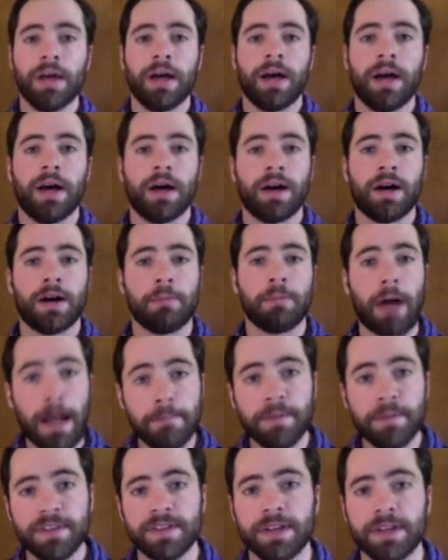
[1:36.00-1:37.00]

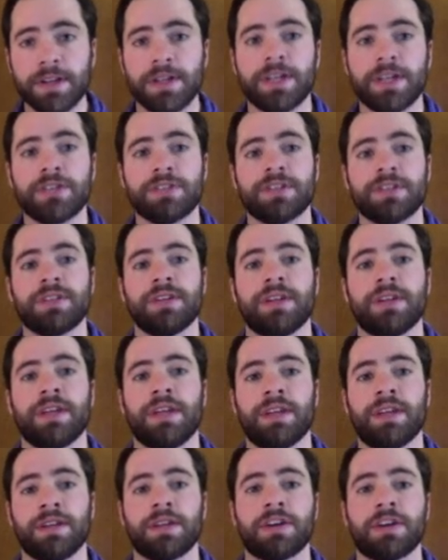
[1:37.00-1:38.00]
I'm particularly interested
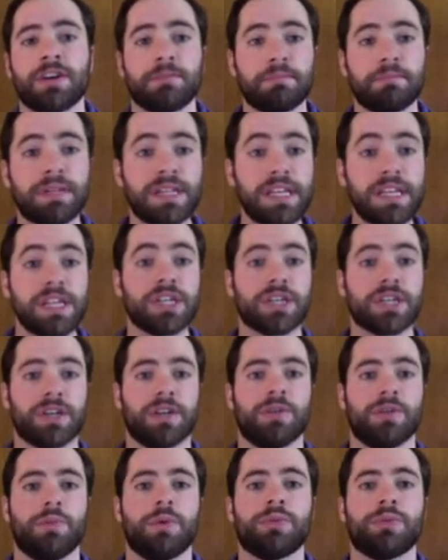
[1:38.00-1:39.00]
in
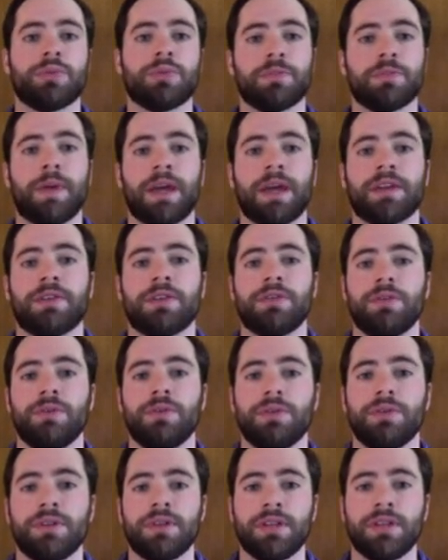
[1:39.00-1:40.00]
completion with respect
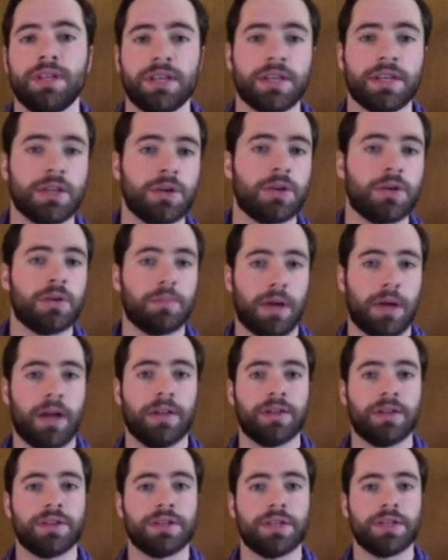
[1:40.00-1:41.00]
to TQ
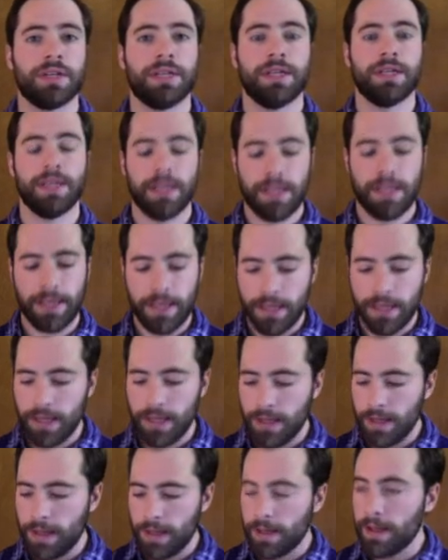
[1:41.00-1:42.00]
homology.
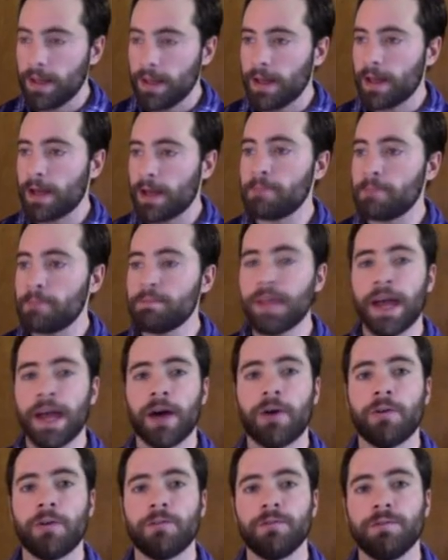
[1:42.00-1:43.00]

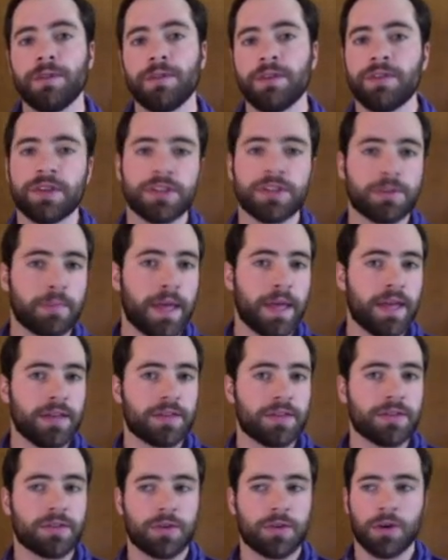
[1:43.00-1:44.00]
Now, given a
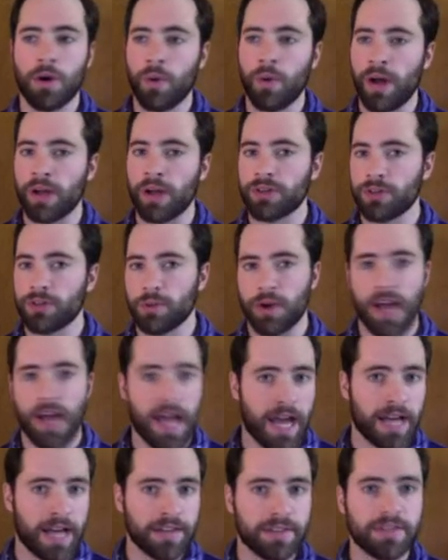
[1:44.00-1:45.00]
space or O-algebra
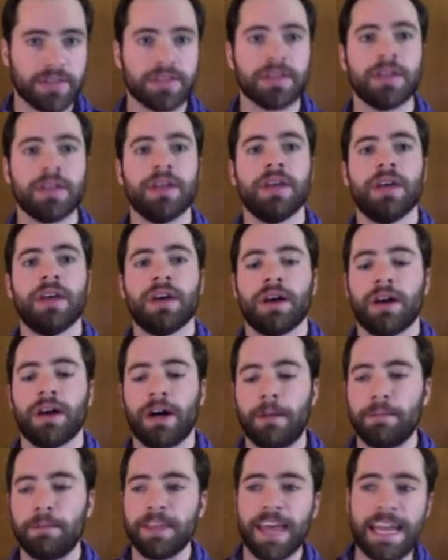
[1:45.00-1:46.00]
X,
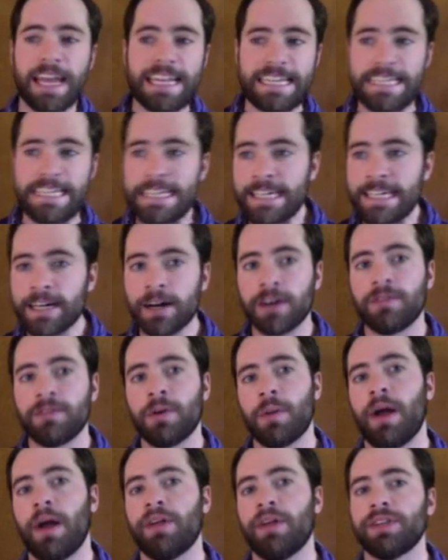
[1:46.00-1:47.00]
the idea of
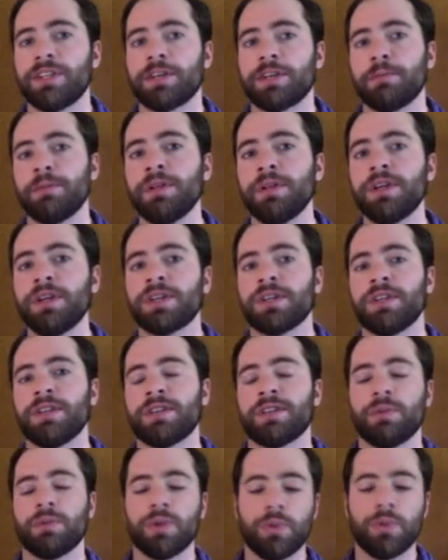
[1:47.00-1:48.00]
homology completion is
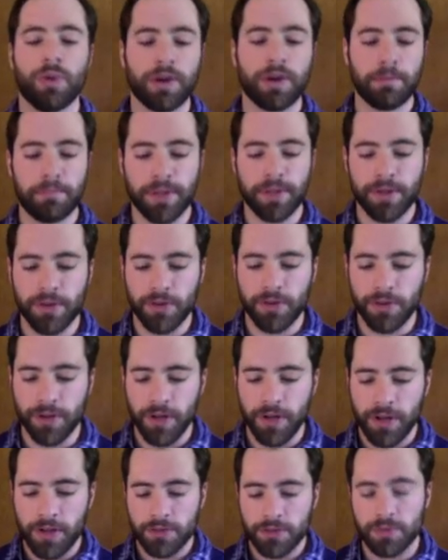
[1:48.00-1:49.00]
that we want to build
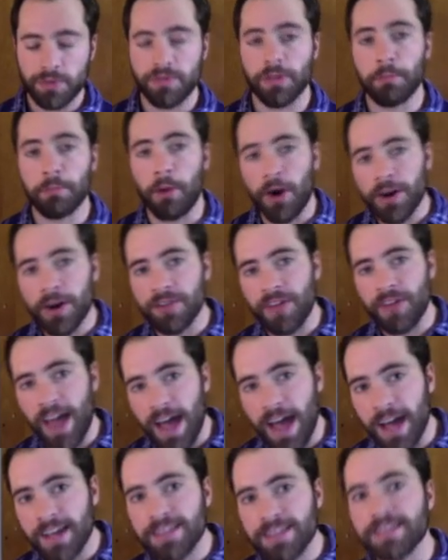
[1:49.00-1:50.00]
sort of the part of
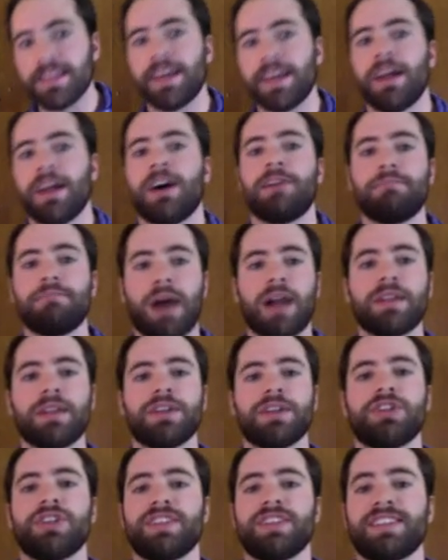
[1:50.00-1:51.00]
X that
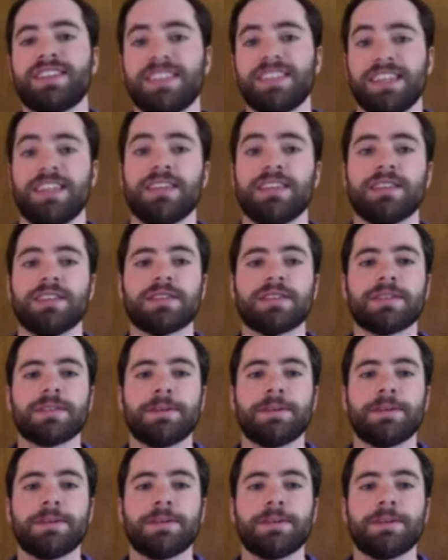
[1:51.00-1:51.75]
homology sees.